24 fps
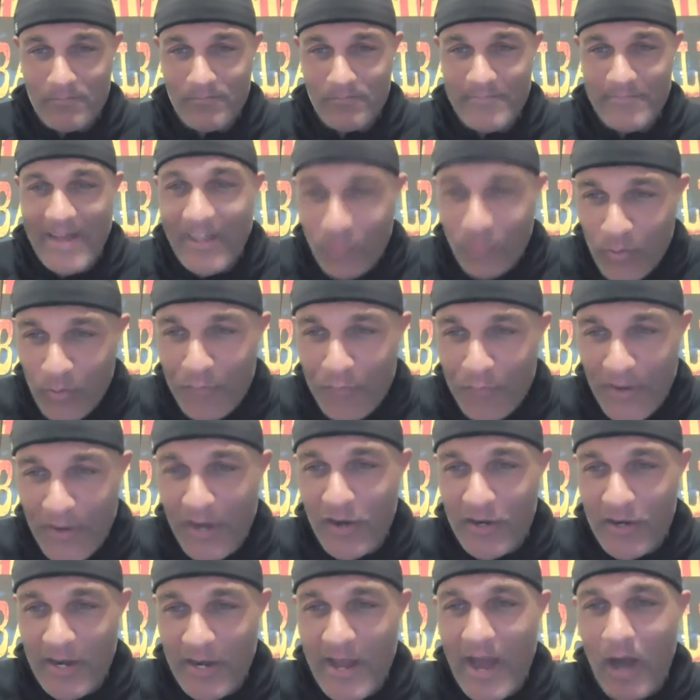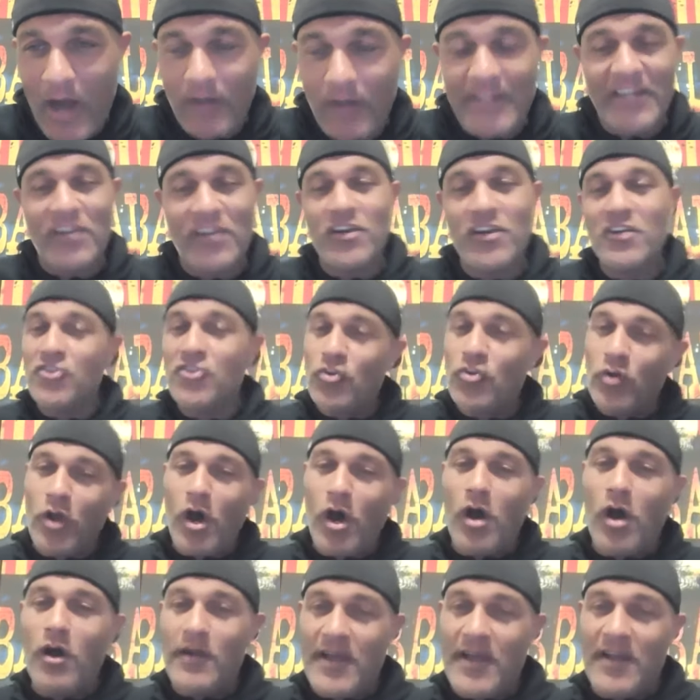That's when he figured it out. He couldn't do it
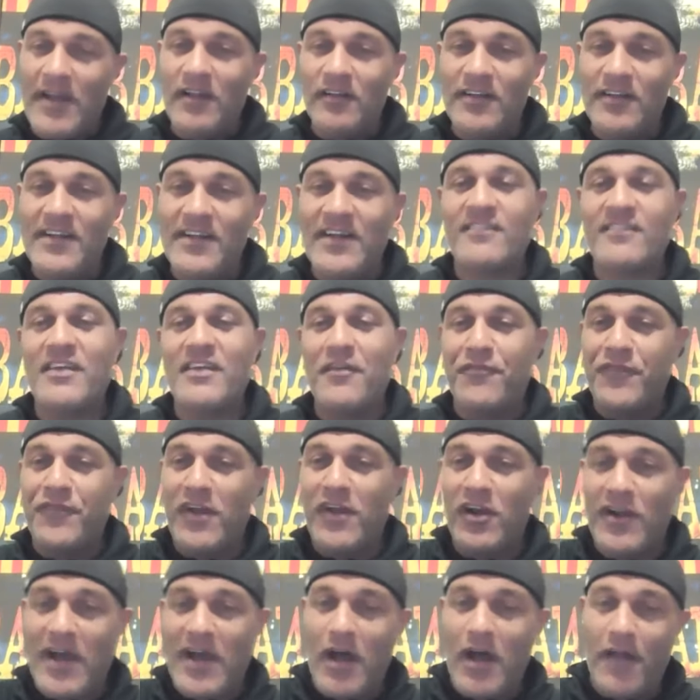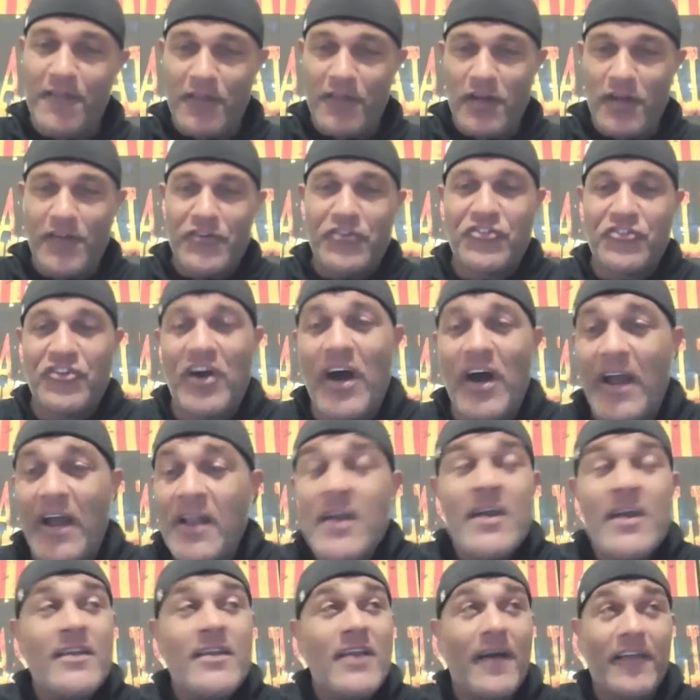all in analytics. He figured it out on the other side.
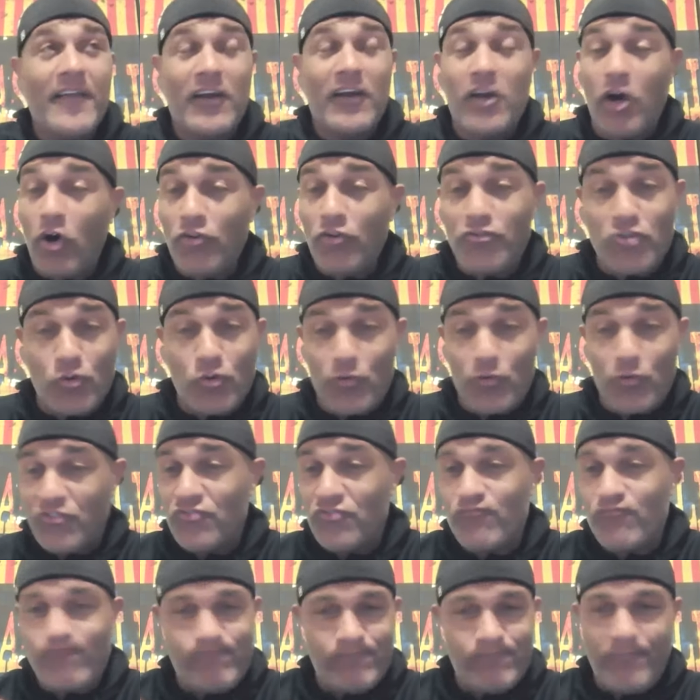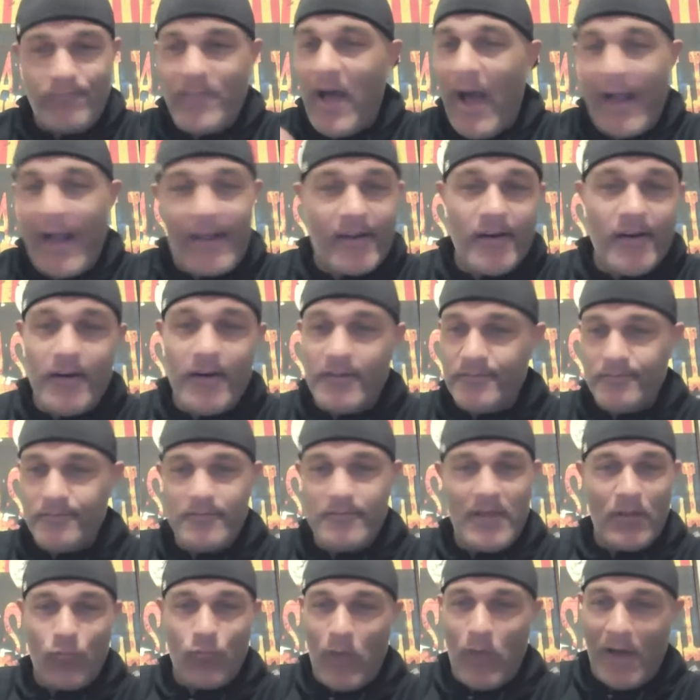Now, the culture was not good.
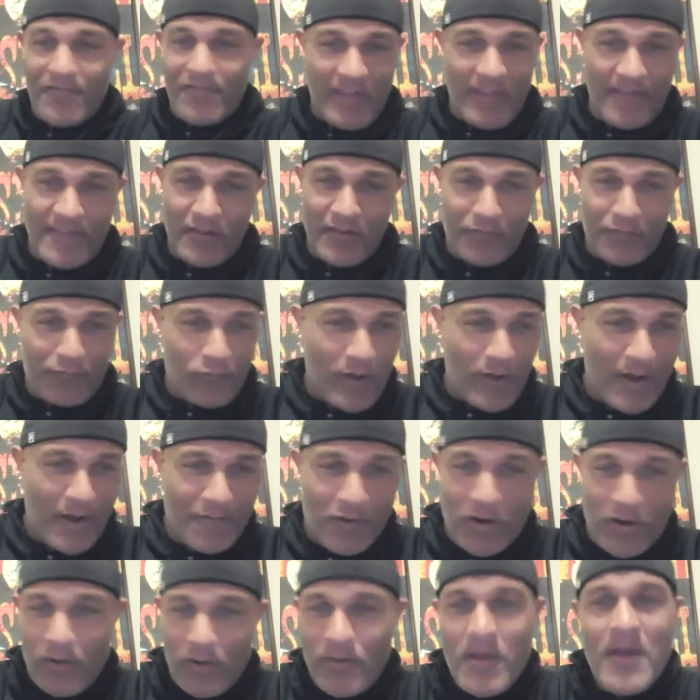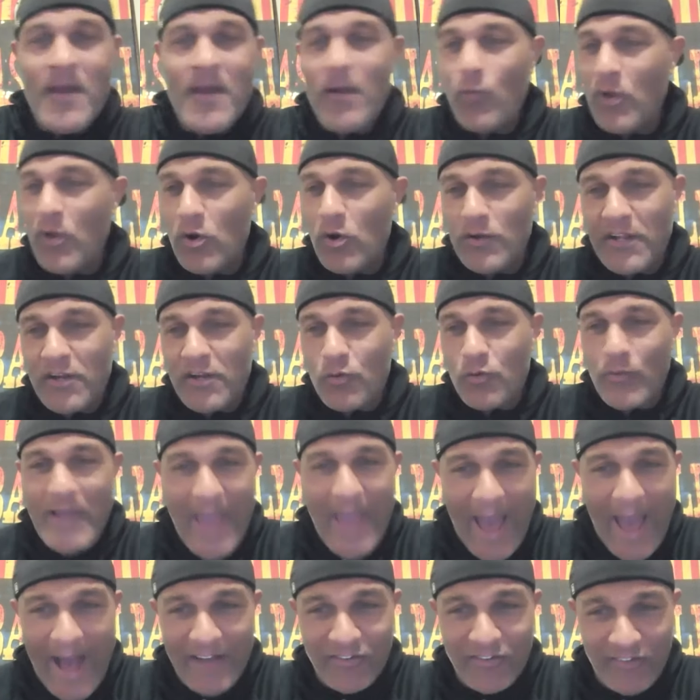And I've said this forever, and we don't need to
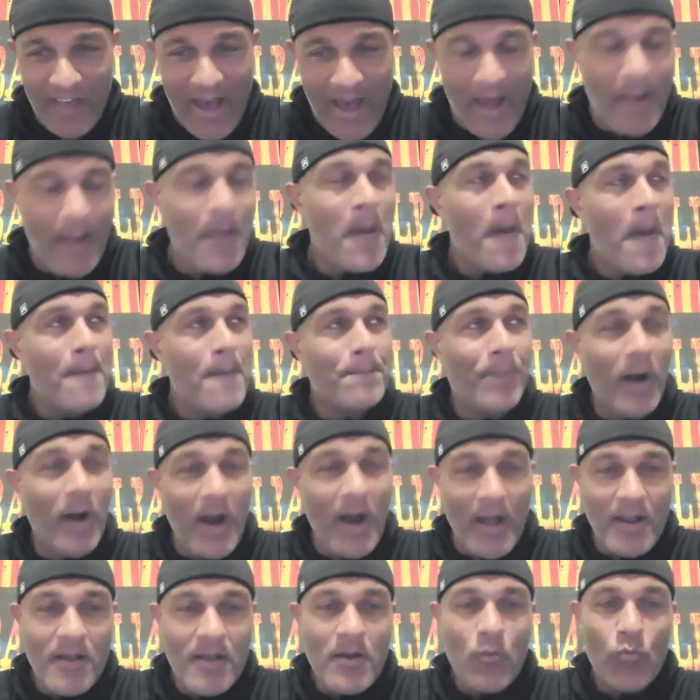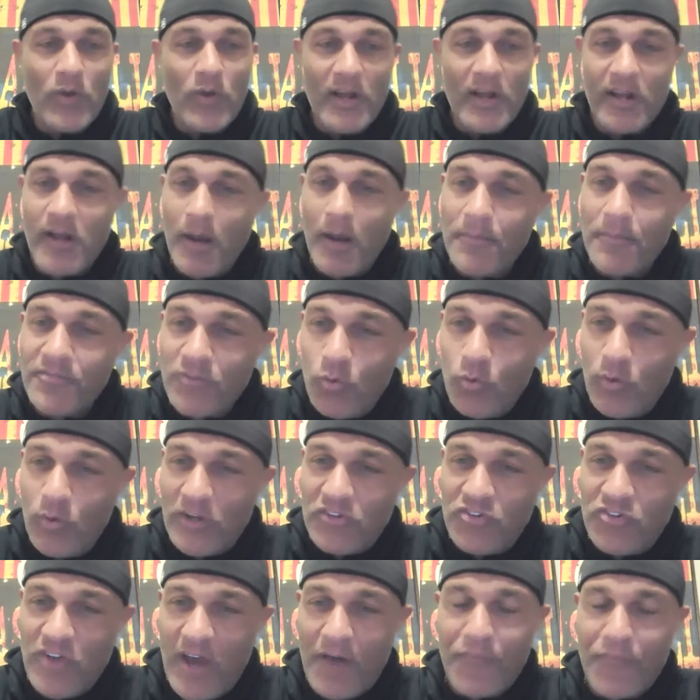rehash that. But when it comes to what
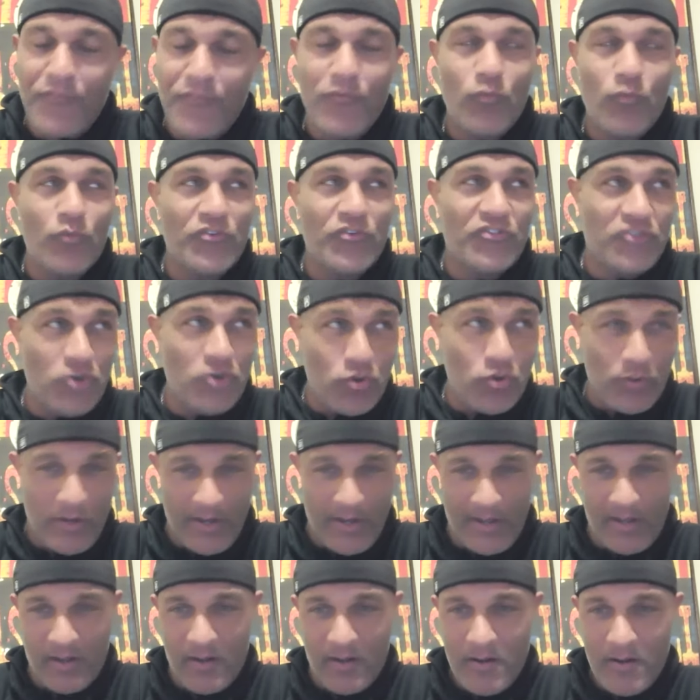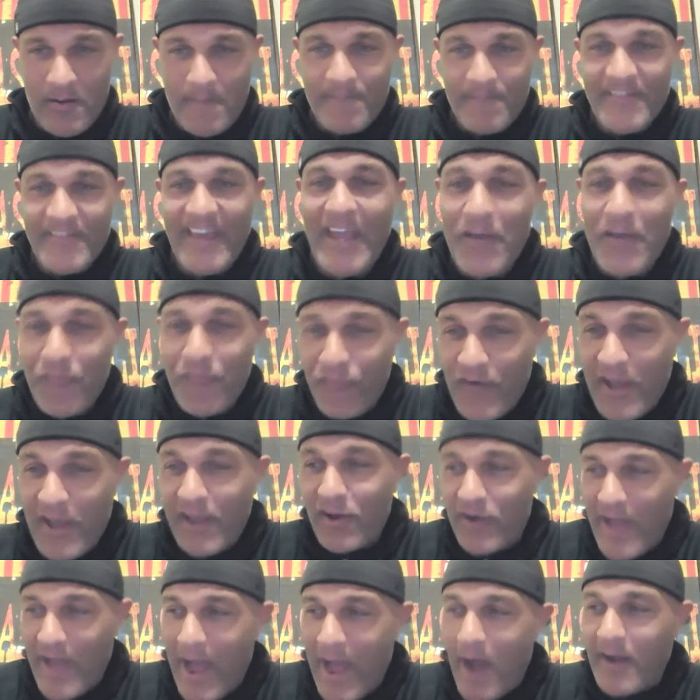Jeff was doing, he
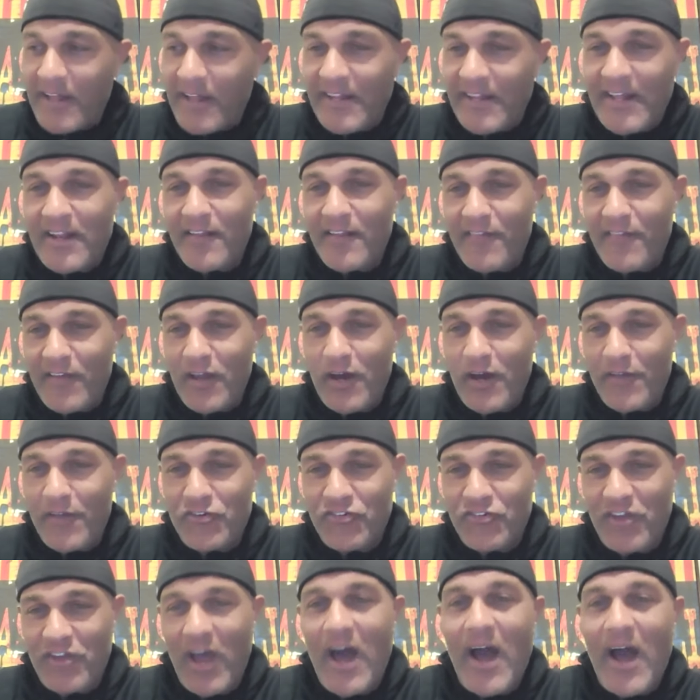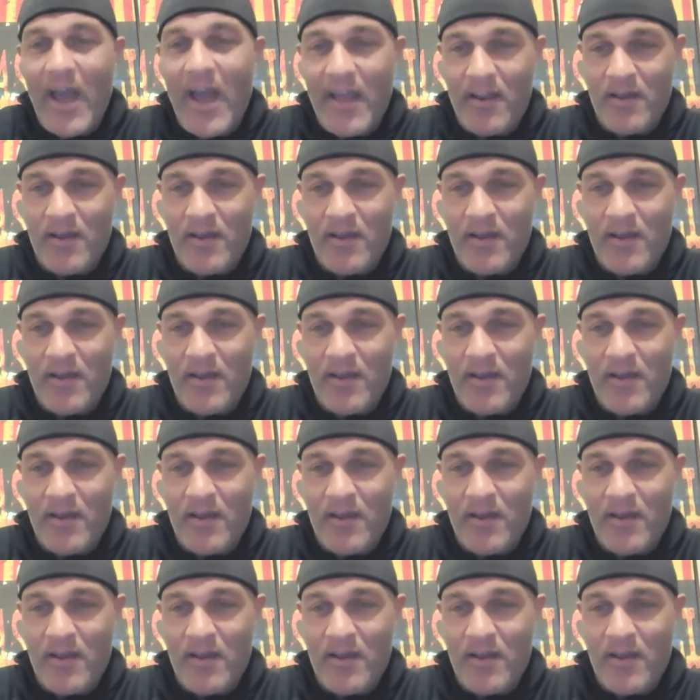figured out he needed the other side.